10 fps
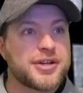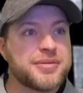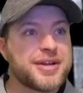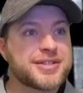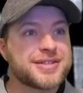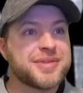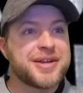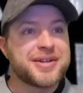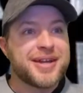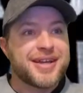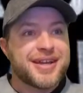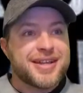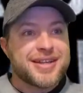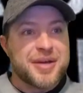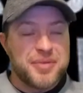has made
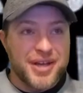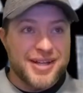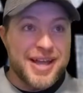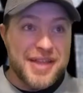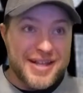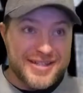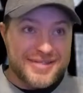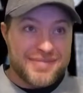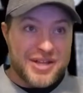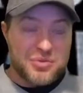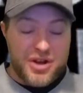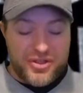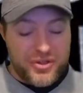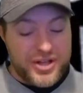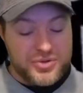that pick. And that's one
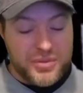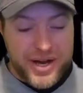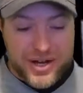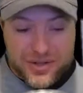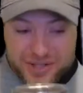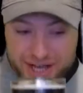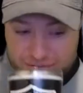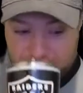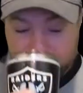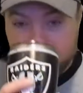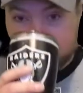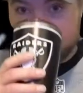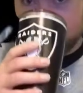of my notes I have on here, guys. I do,